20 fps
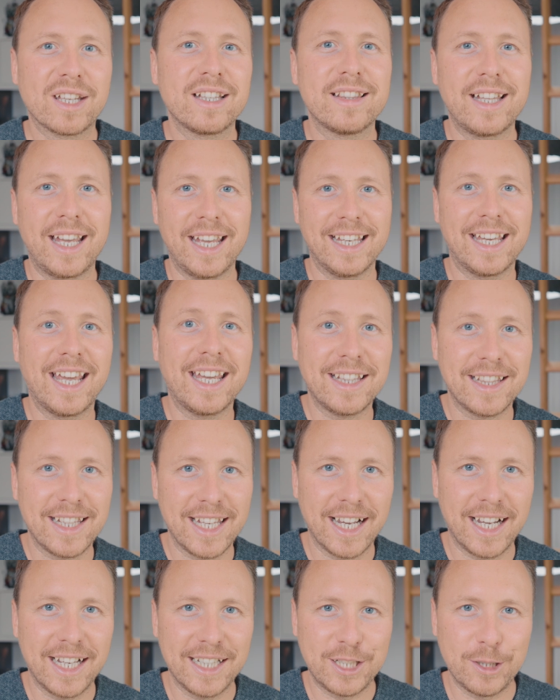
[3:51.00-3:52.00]
they gain the
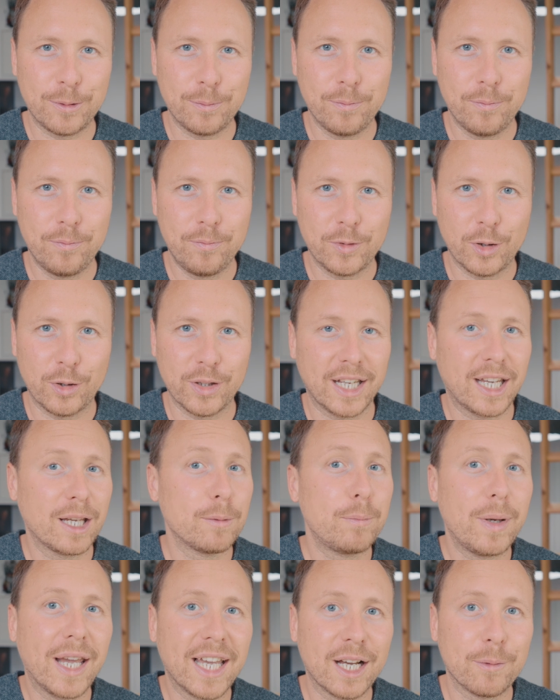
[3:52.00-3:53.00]
item, or they can
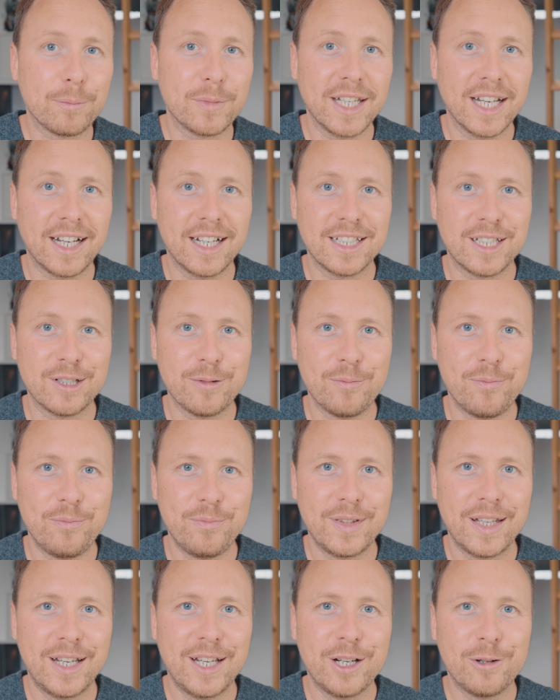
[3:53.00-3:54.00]
pick up the item,
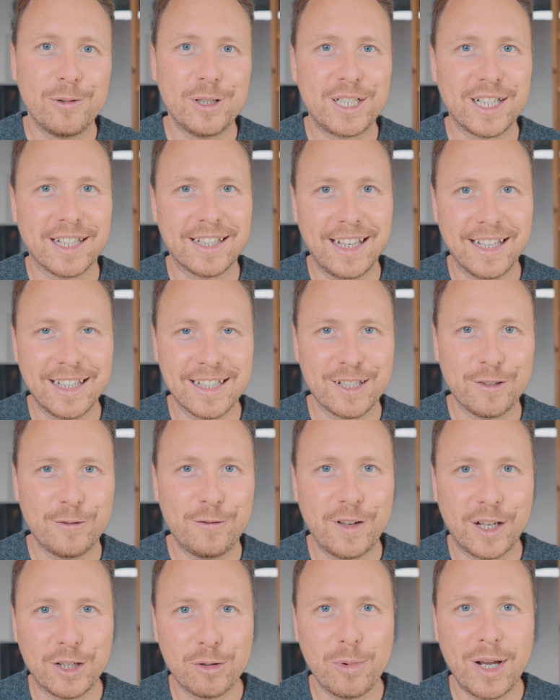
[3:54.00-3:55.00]
which I think is a
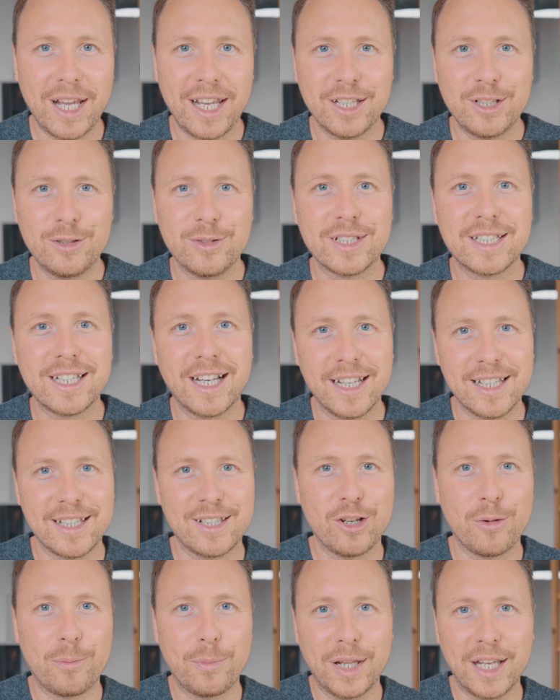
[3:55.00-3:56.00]
fun way to entice
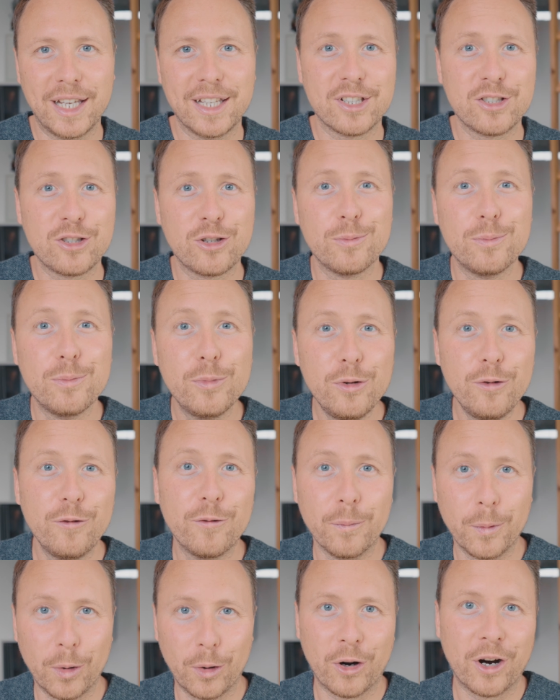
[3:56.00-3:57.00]
your players to move
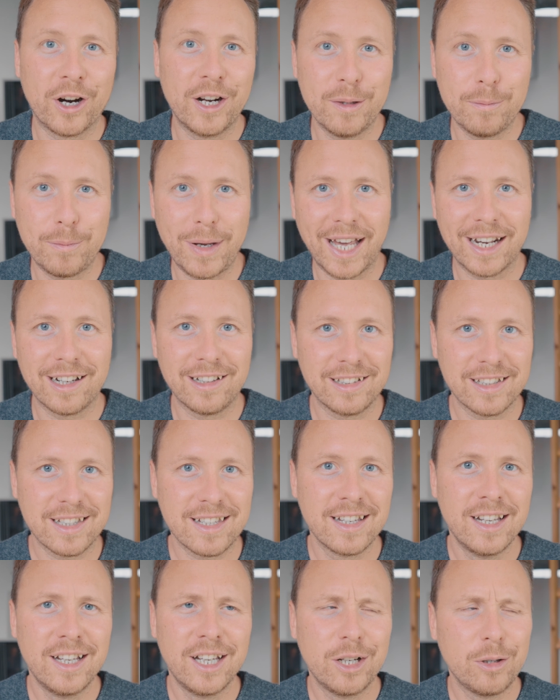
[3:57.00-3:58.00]
more in battles,
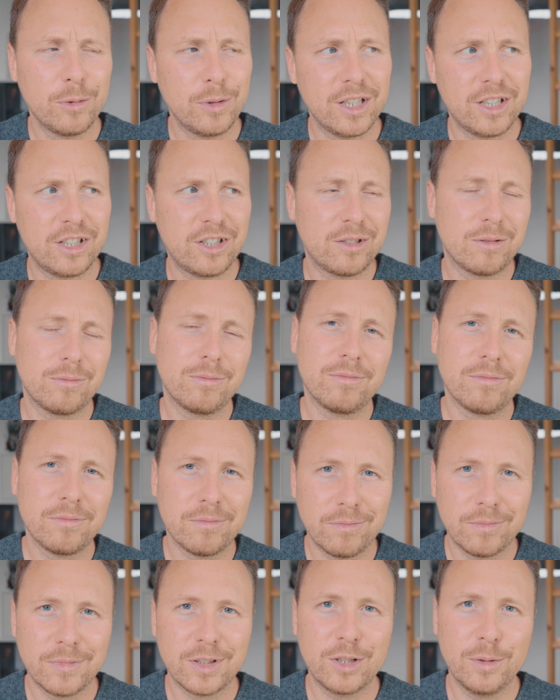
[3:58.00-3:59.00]
which,
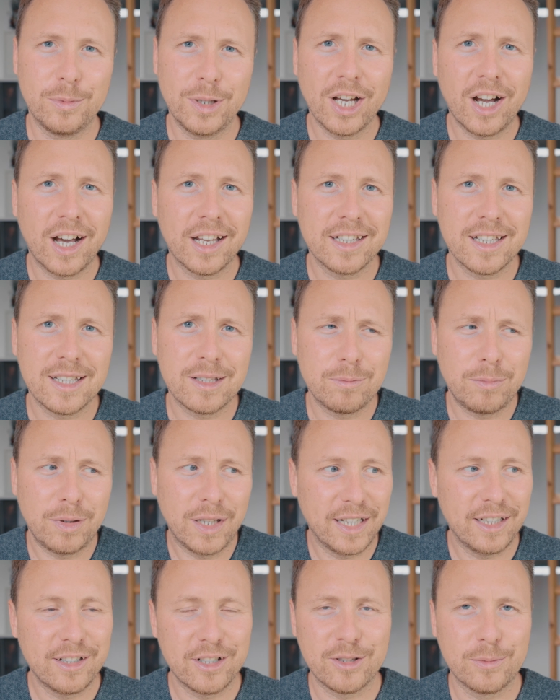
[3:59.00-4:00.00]
to be honest,
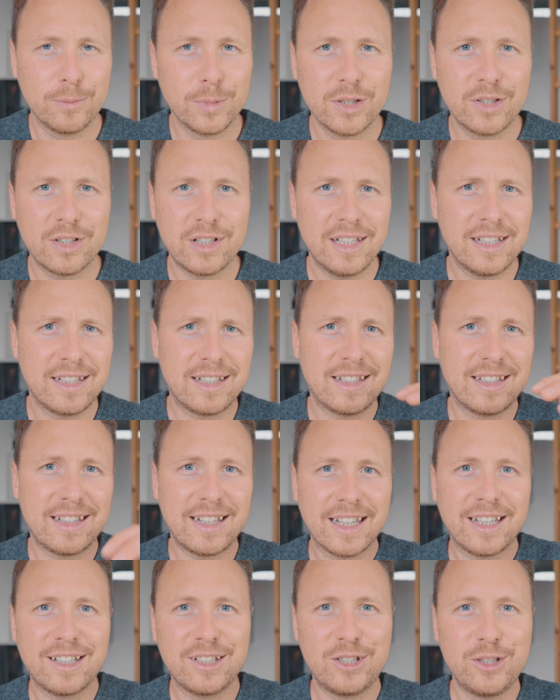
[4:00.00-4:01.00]
players mostly
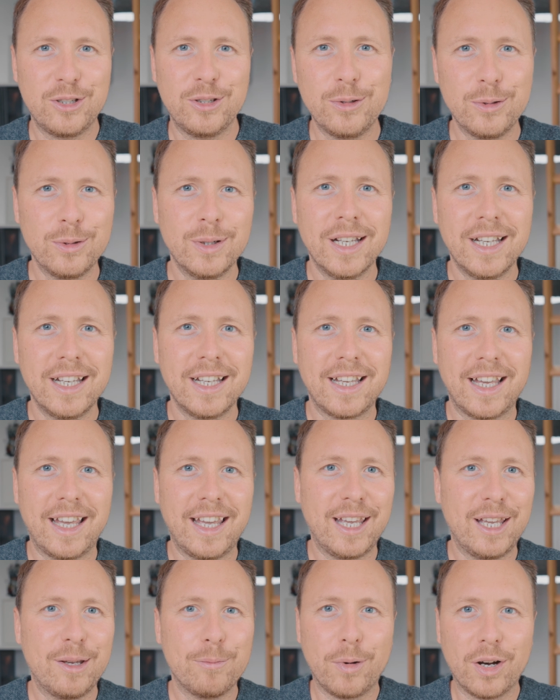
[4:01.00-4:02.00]
stick to
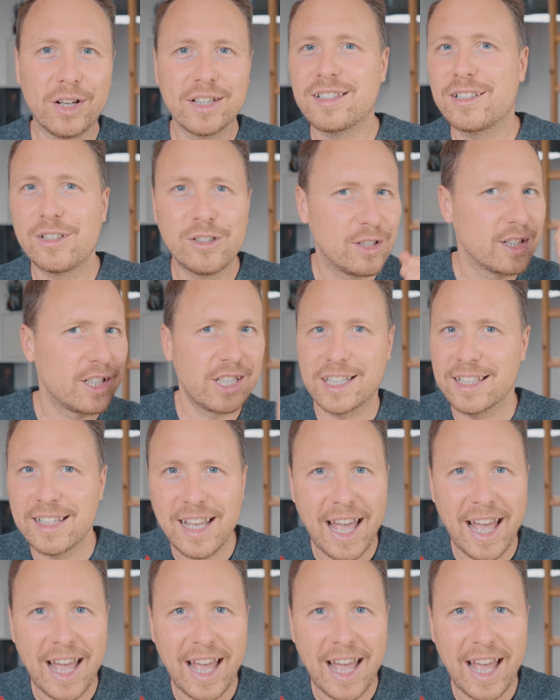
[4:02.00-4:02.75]
a monster and just